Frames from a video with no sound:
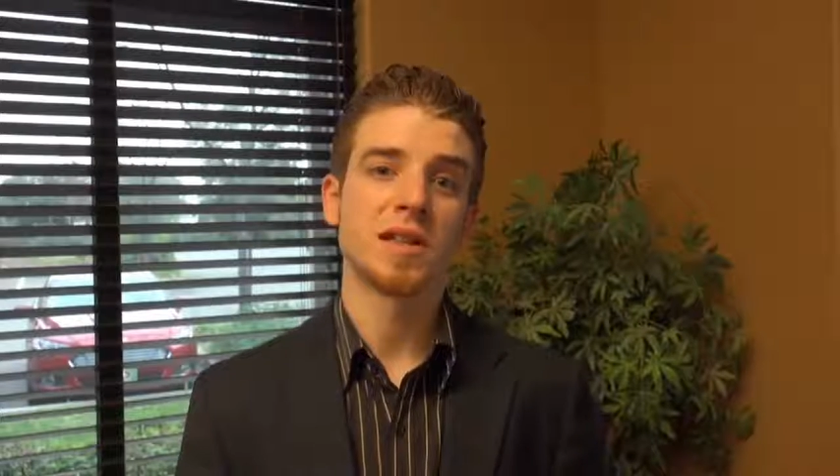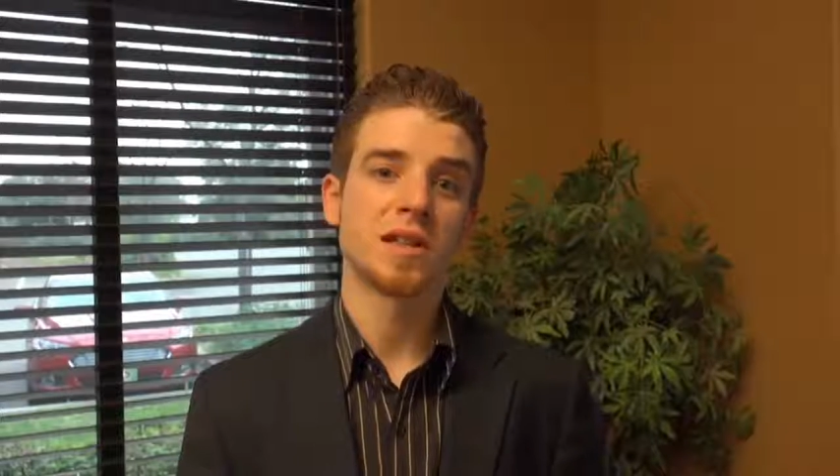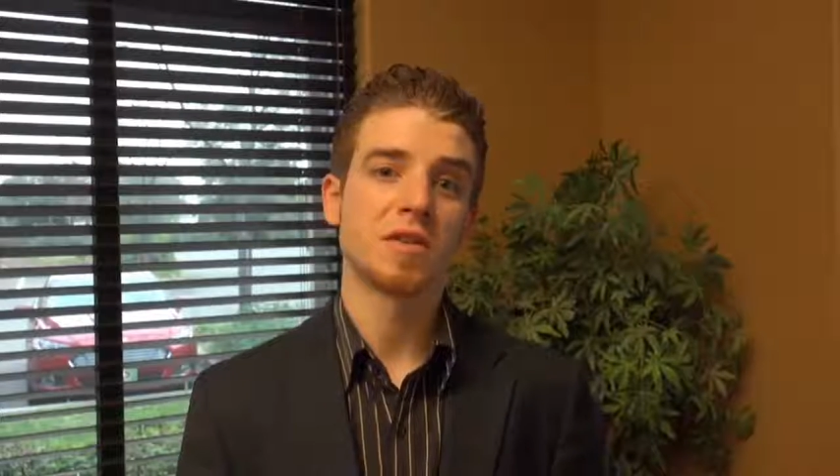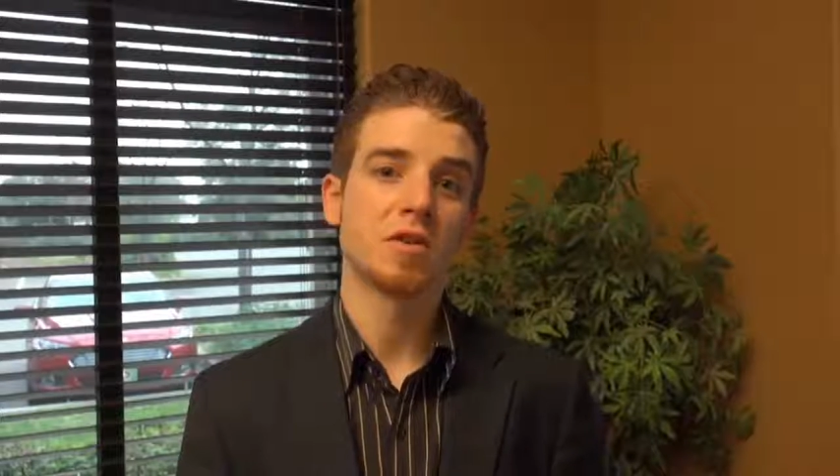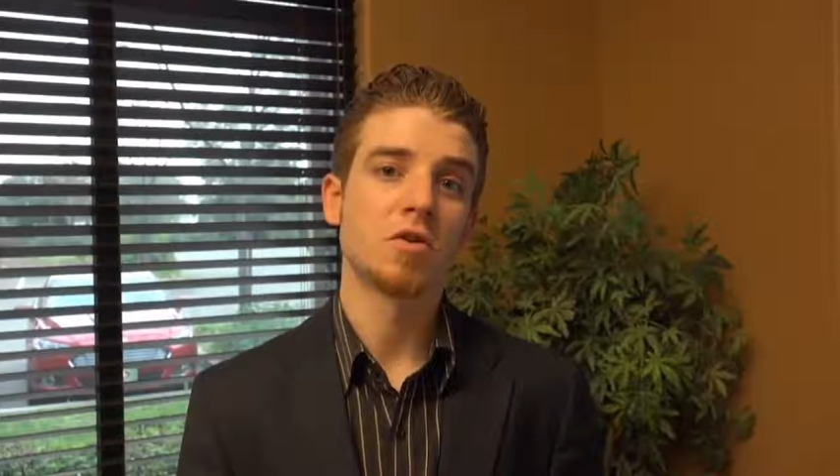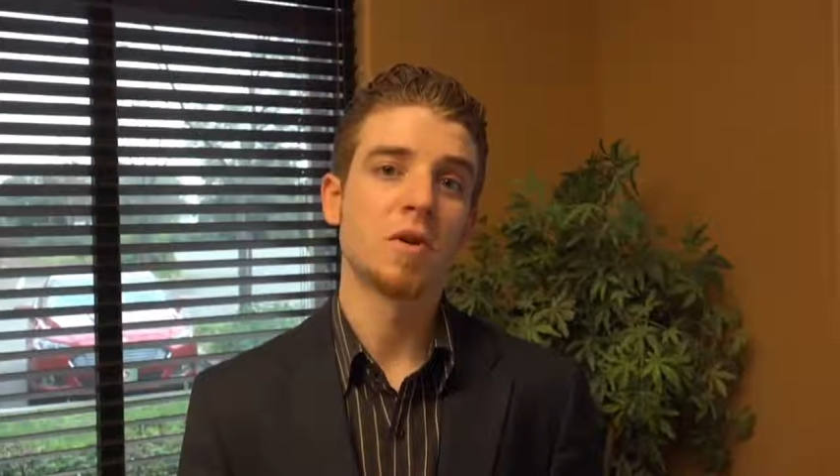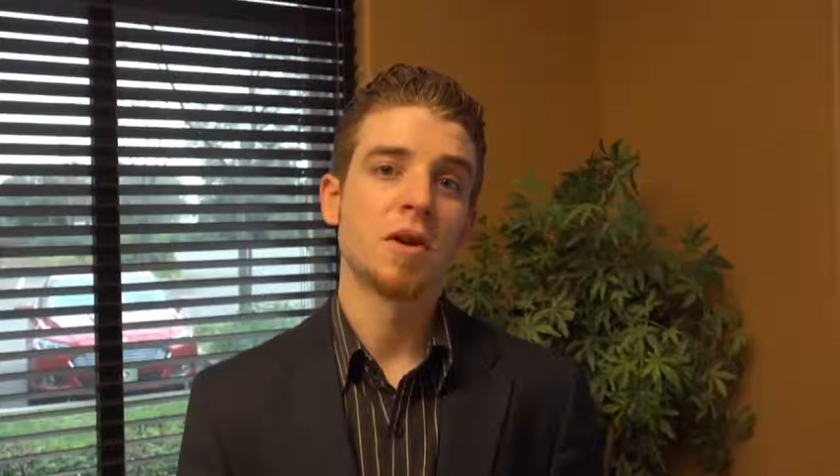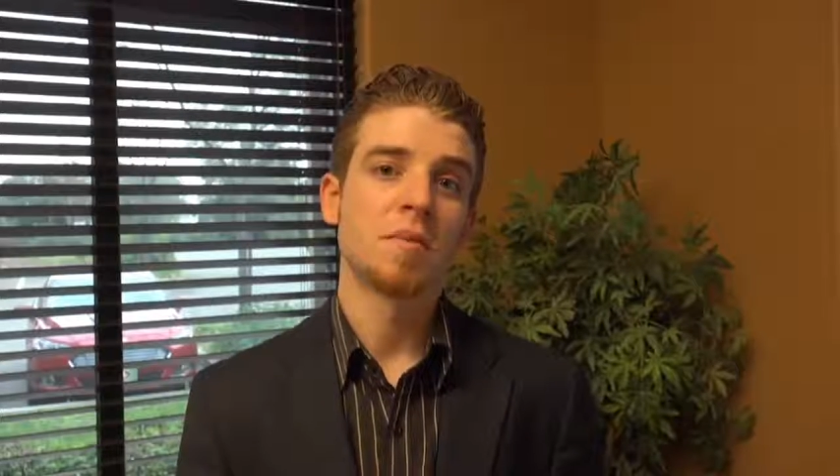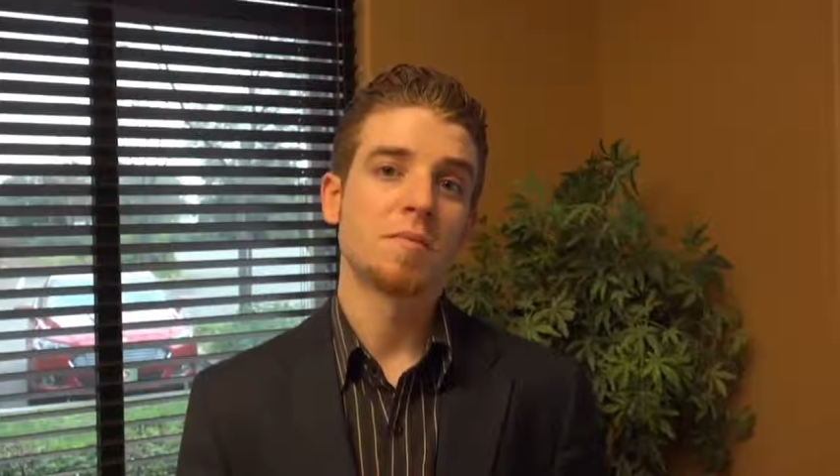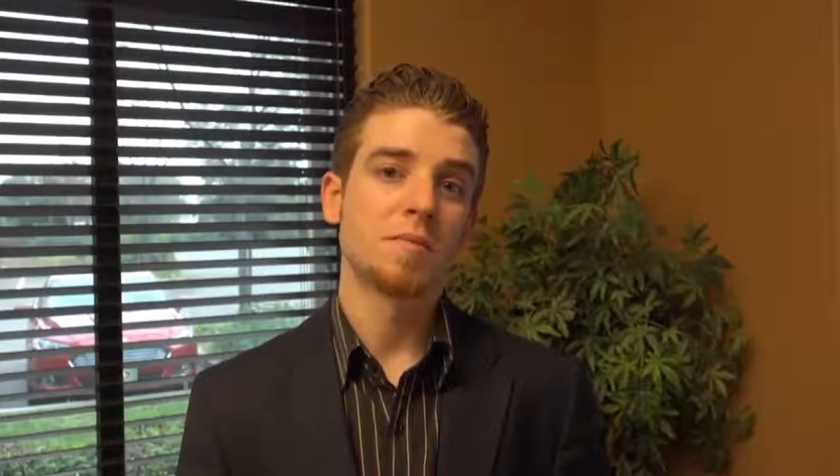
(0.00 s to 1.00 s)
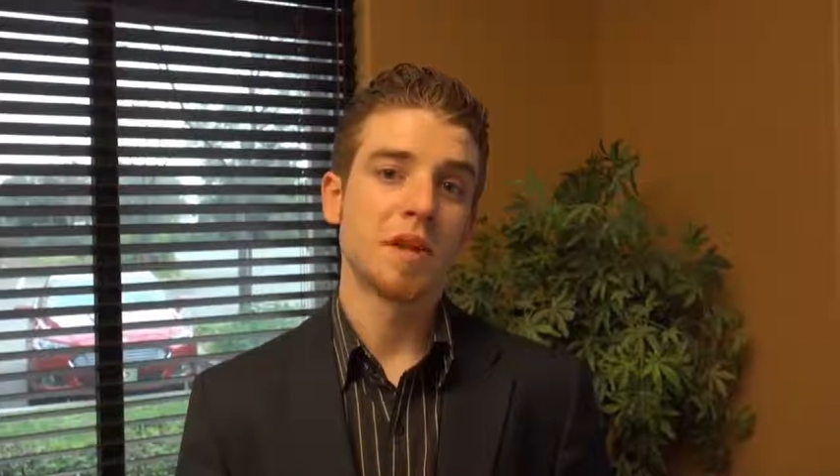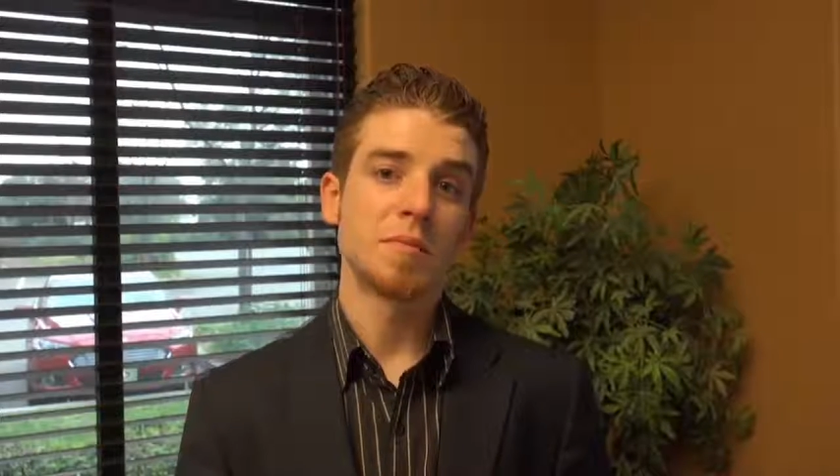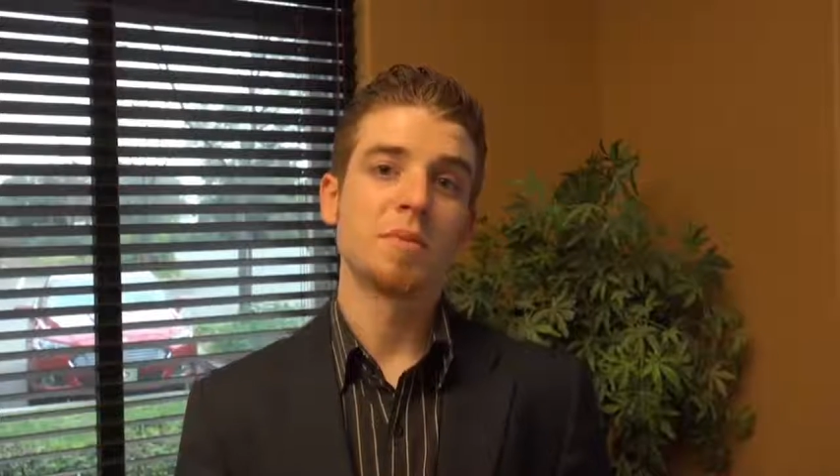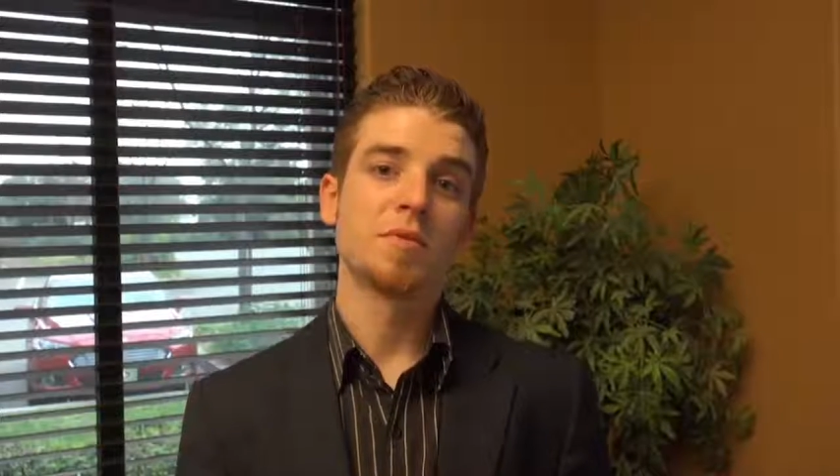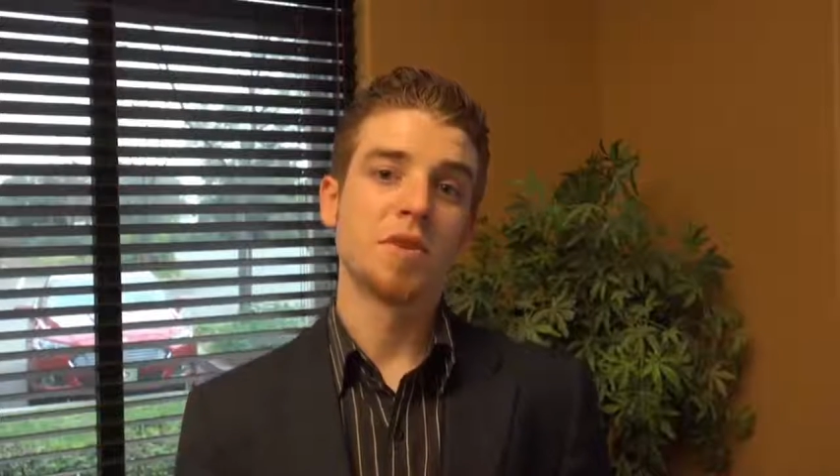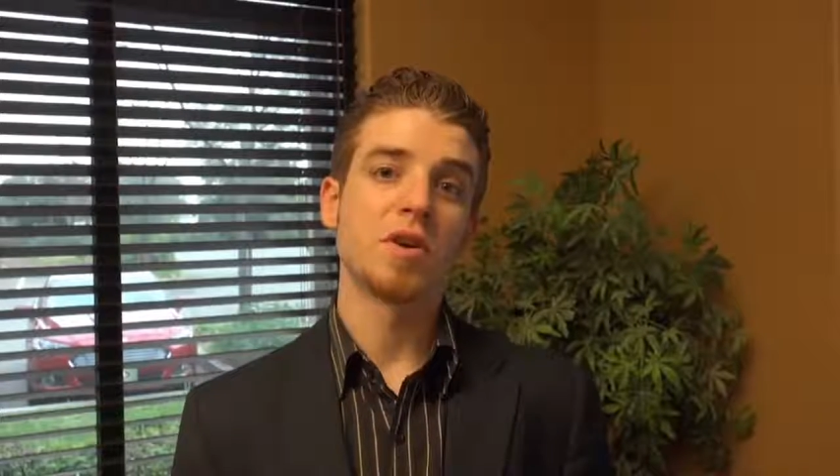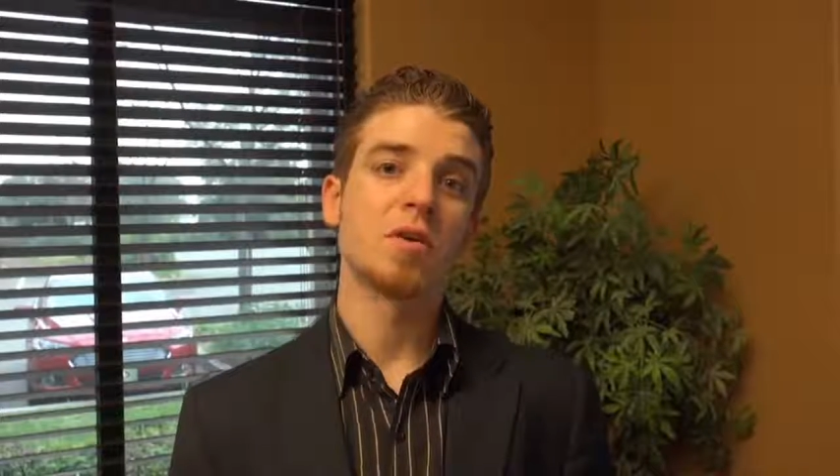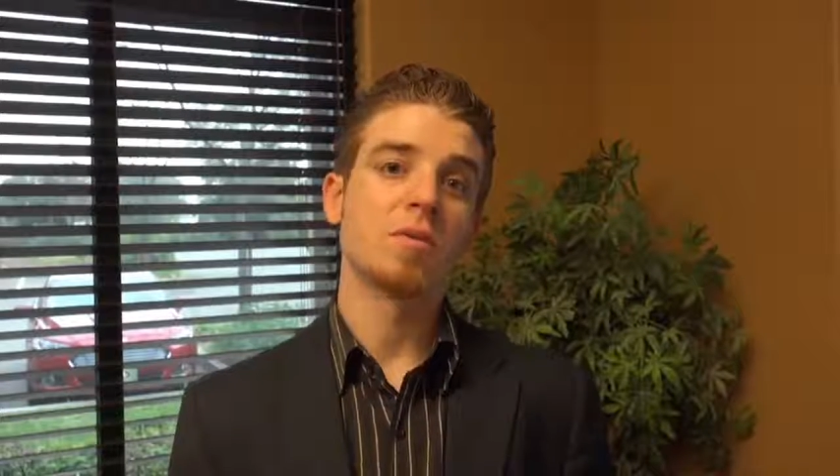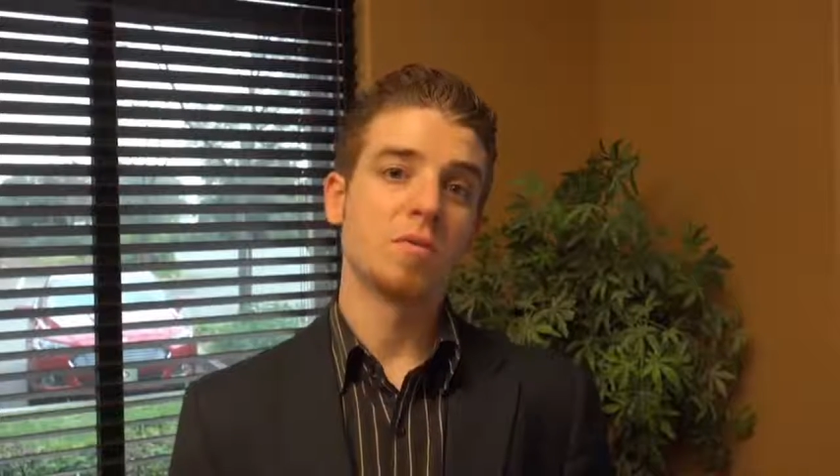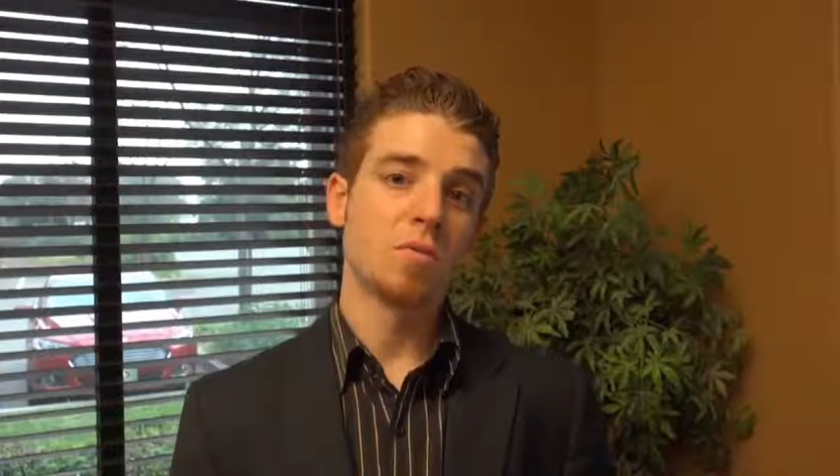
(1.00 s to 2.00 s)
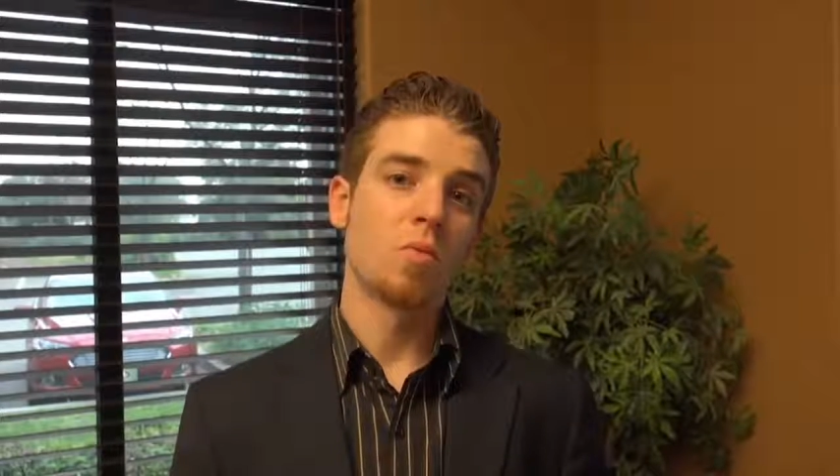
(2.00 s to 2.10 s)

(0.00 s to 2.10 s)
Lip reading: and letting people know